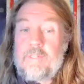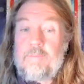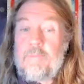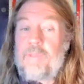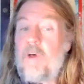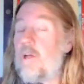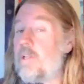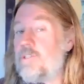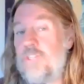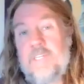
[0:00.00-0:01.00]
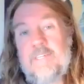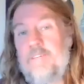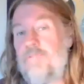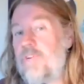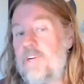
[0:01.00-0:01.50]
in mythology
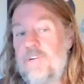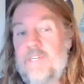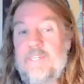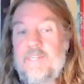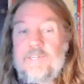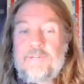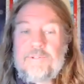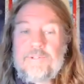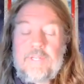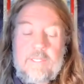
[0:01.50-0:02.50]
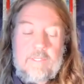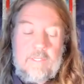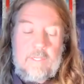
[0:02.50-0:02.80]
and fairy tales and in